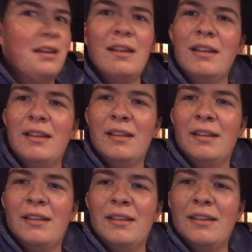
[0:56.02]

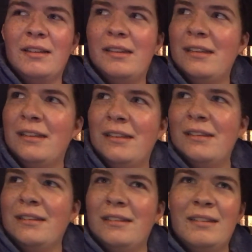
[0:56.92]

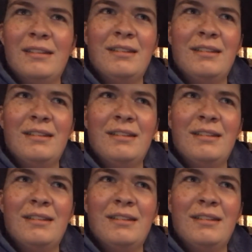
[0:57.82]
Nothing is said.